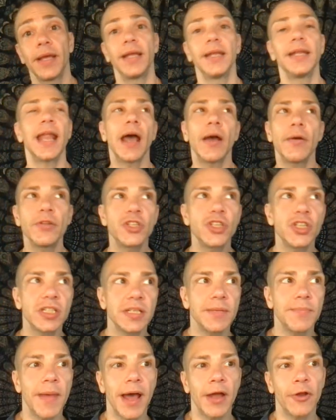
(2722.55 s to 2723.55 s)
Now it's just a
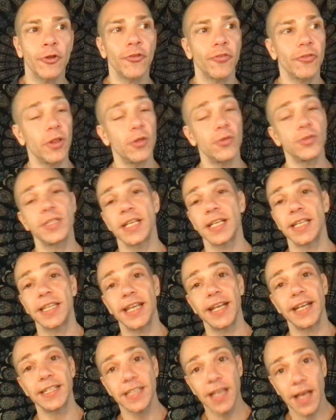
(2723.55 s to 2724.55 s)
matter of closing
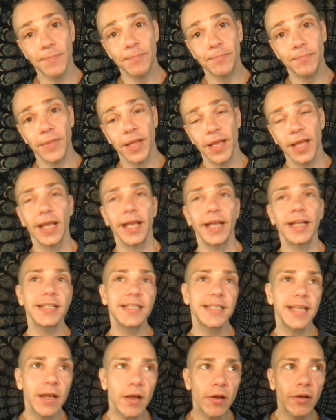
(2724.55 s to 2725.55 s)
things up and
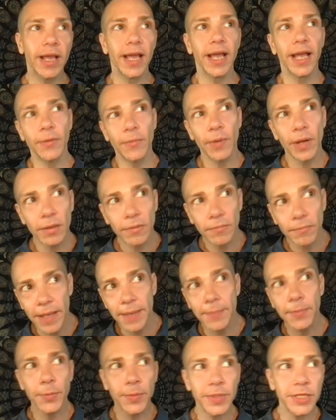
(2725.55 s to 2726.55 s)
saying, okay, well,
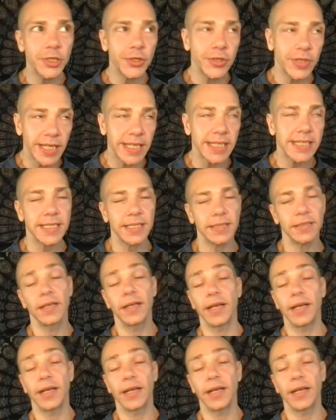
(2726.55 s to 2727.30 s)
maybe we do this.